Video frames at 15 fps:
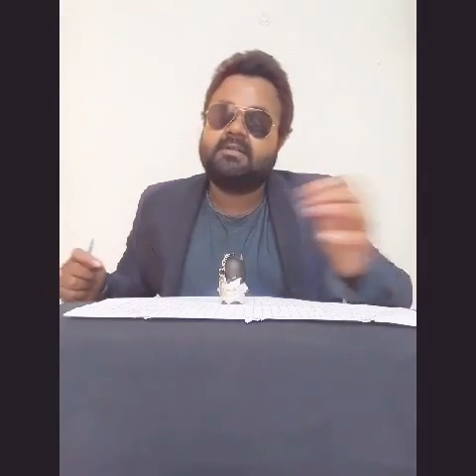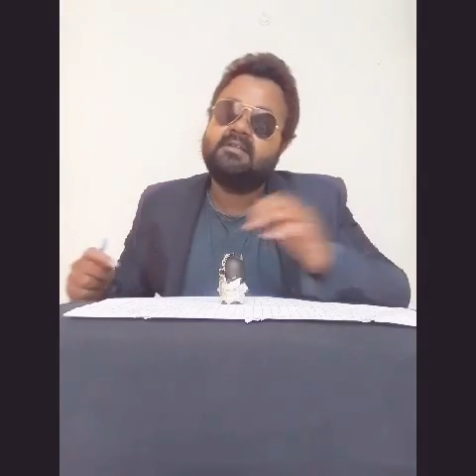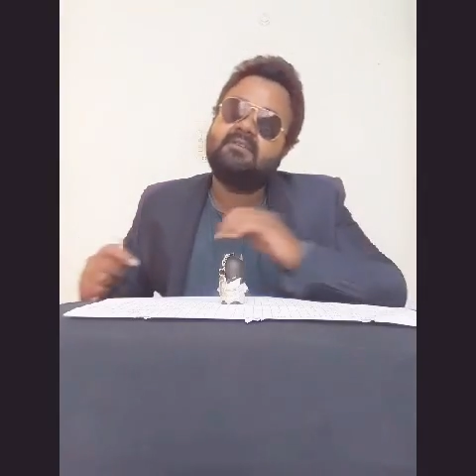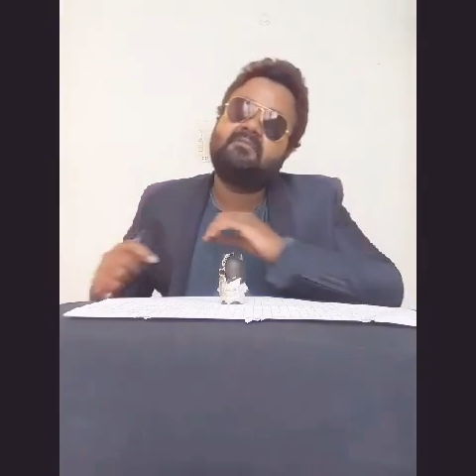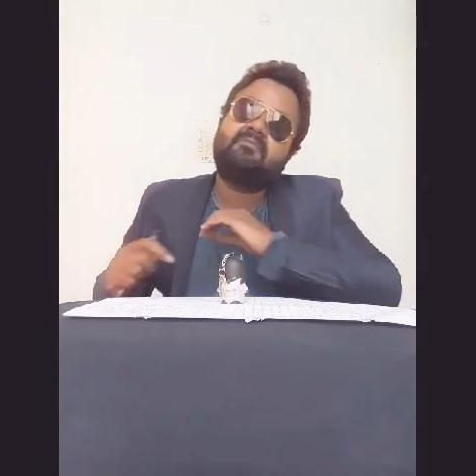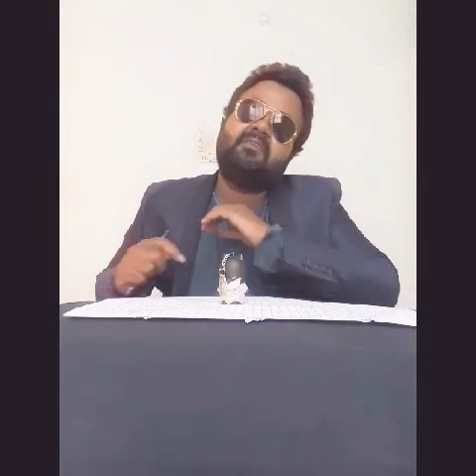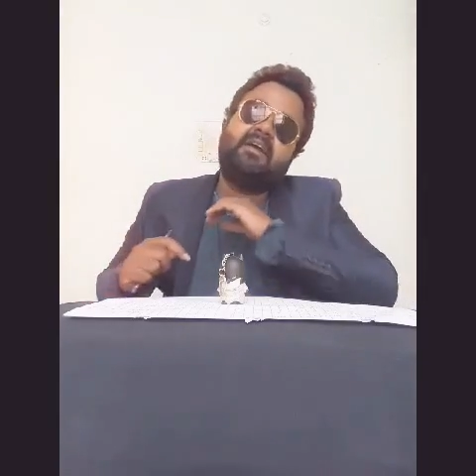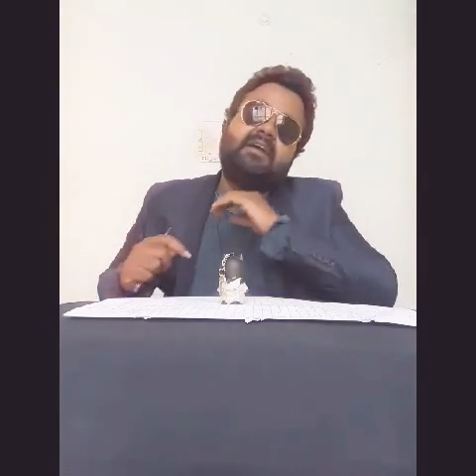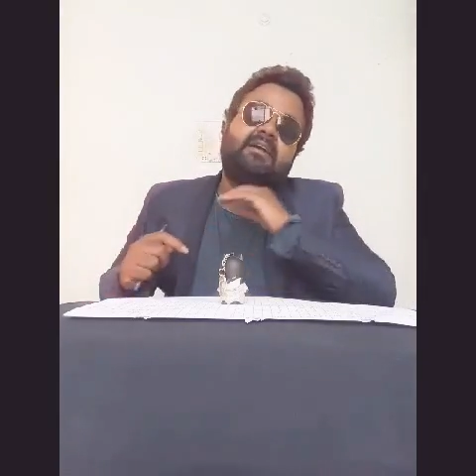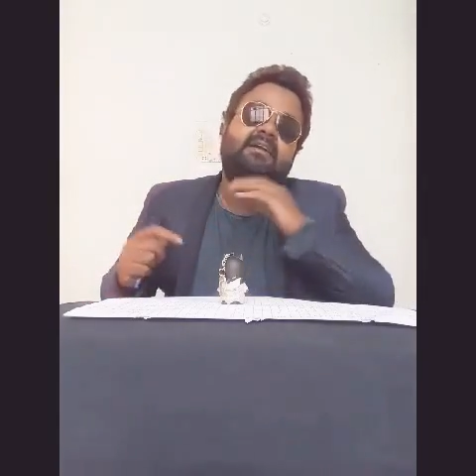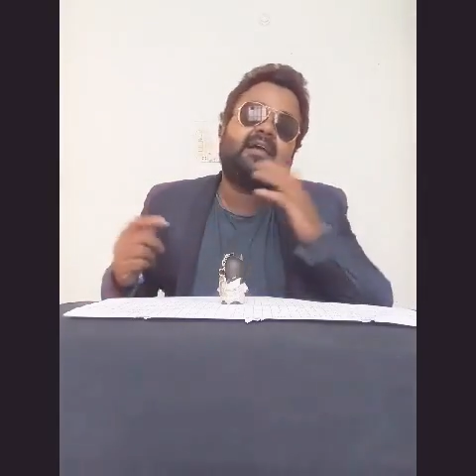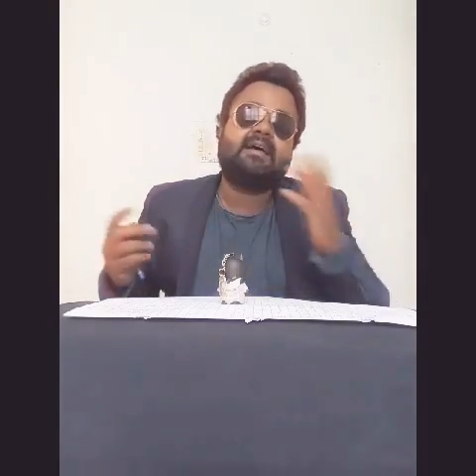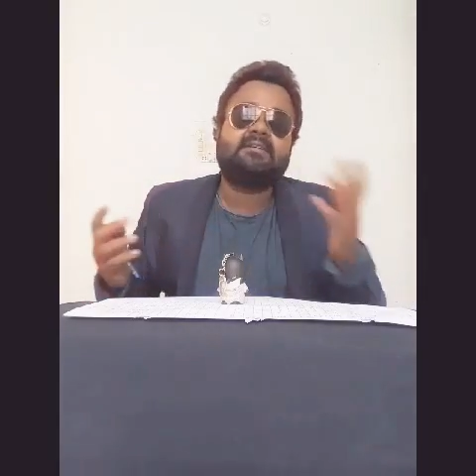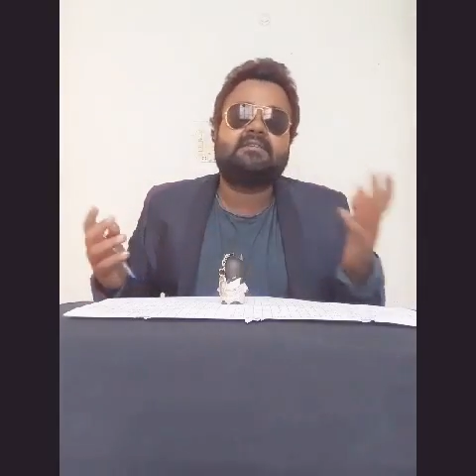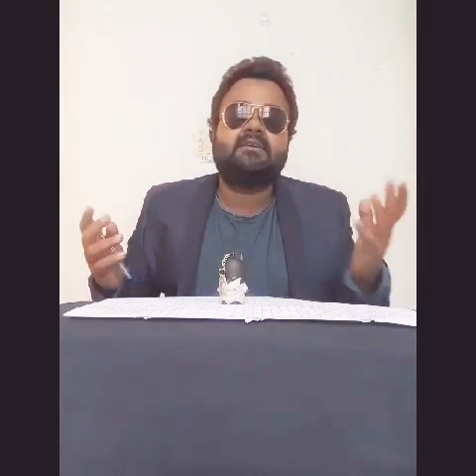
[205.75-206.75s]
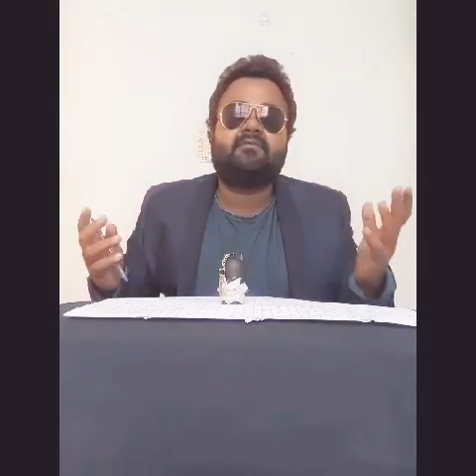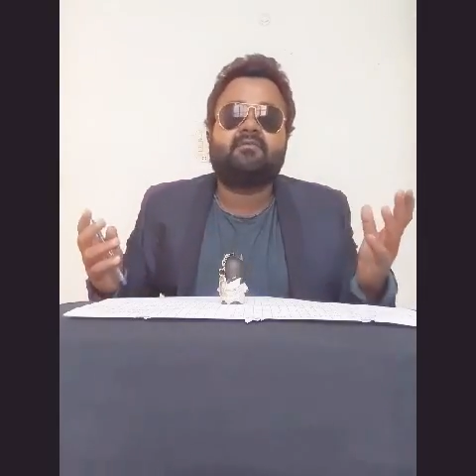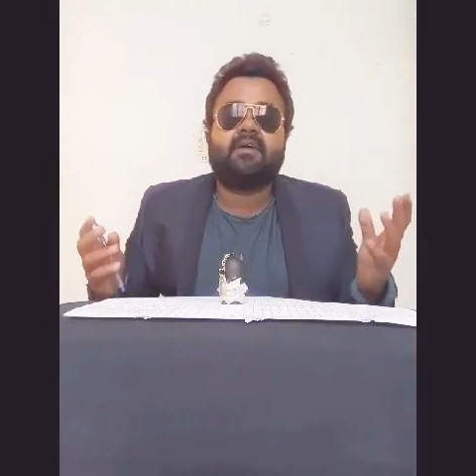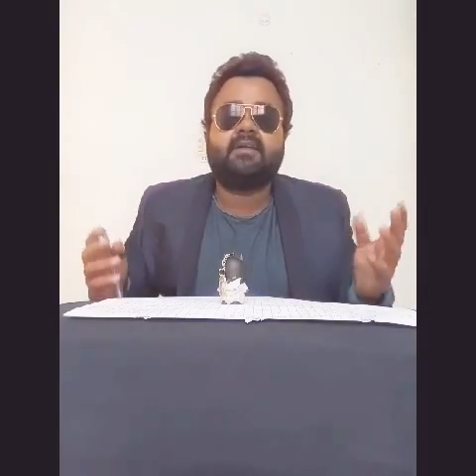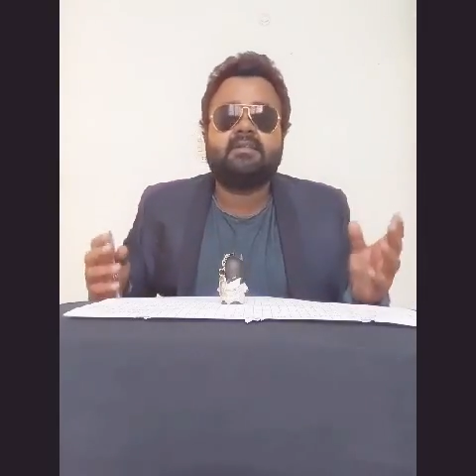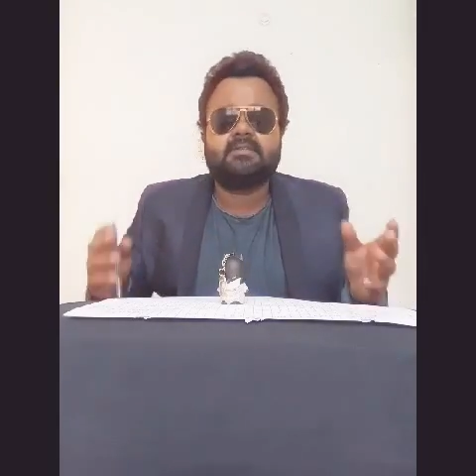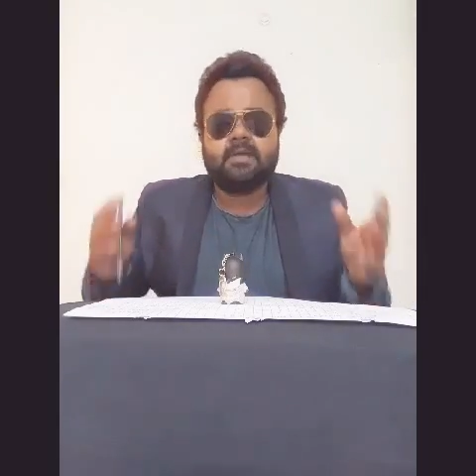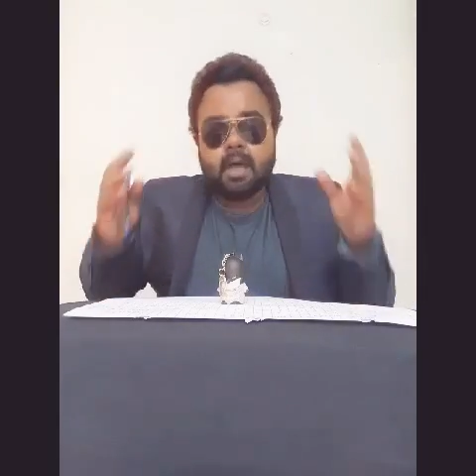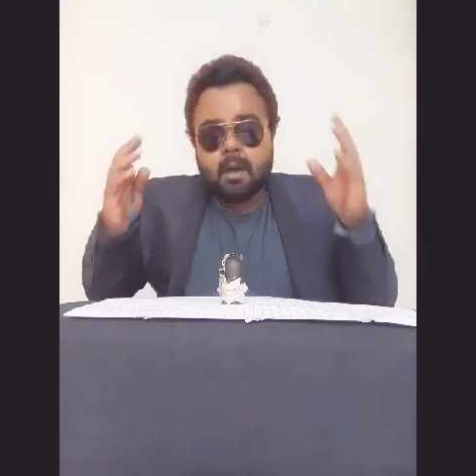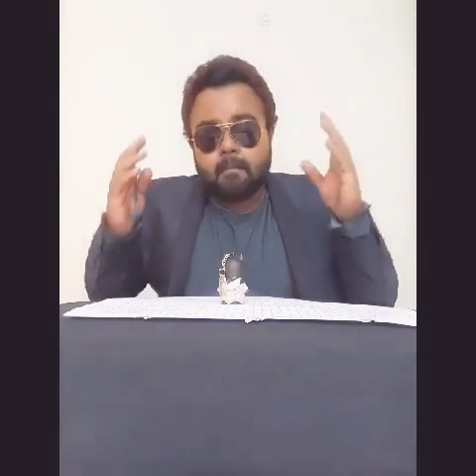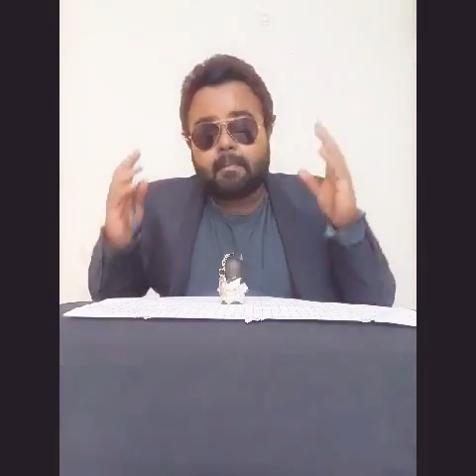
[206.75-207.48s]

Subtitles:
is fantastic, friends.